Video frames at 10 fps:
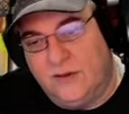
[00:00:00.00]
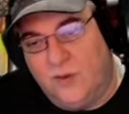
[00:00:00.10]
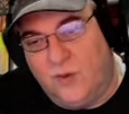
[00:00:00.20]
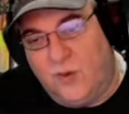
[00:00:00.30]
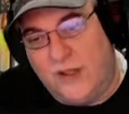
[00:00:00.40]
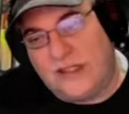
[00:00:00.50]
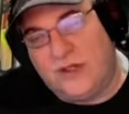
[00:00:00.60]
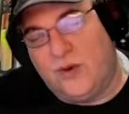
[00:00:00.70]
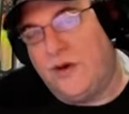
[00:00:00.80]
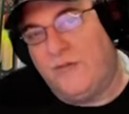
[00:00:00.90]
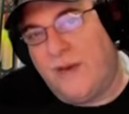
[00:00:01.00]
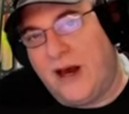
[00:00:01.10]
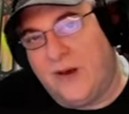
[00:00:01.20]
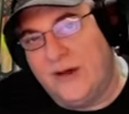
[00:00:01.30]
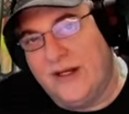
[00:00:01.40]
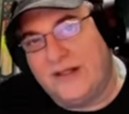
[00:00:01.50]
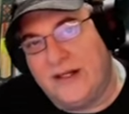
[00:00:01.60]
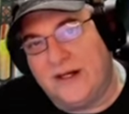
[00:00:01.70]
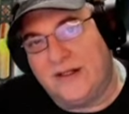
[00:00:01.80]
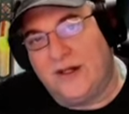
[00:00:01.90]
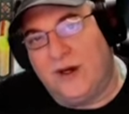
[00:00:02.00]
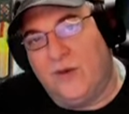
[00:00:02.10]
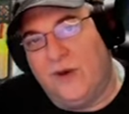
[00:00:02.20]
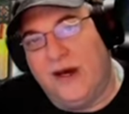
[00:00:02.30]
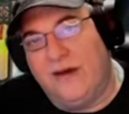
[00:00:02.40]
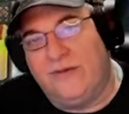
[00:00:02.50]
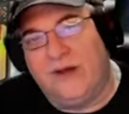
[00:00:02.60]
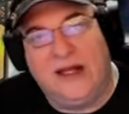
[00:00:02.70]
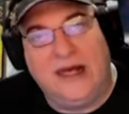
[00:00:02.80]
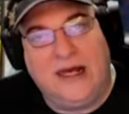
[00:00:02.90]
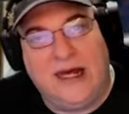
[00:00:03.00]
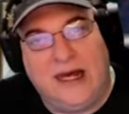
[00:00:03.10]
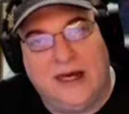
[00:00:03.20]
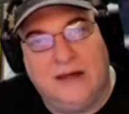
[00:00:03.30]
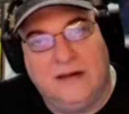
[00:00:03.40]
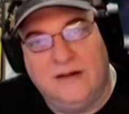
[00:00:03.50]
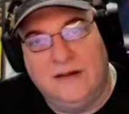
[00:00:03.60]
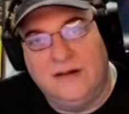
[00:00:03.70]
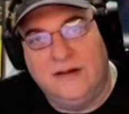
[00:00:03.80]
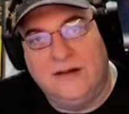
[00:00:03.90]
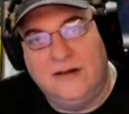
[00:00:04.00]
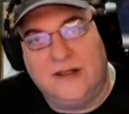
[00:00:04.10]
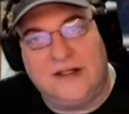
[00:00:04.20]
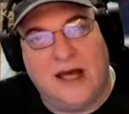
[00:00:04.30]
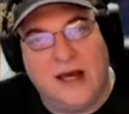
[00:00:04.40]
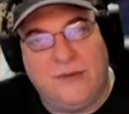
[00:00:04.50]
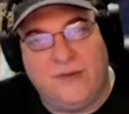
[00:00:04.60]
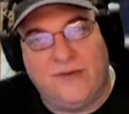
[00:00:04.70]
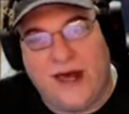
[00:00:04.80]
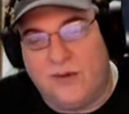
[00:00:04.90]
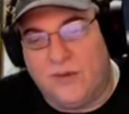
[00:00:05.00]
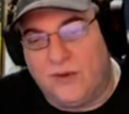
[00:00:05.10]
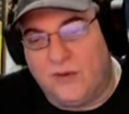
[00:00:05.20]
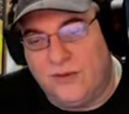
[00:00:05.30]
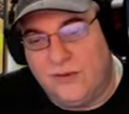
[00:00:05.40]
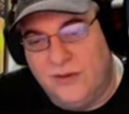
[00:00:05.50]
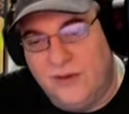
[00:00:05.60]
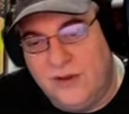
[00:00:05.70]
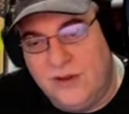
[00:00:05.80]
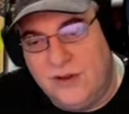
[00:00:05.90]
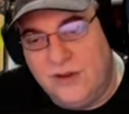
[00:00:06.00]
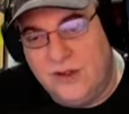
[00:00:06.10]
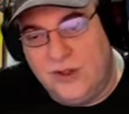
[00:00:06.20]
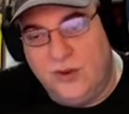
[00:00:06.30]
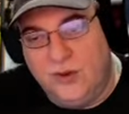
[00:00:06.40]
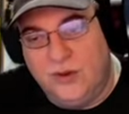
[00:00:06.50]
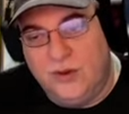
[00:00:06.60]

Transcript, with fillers: what sort of power is it? Is there a way of linking the type of animal to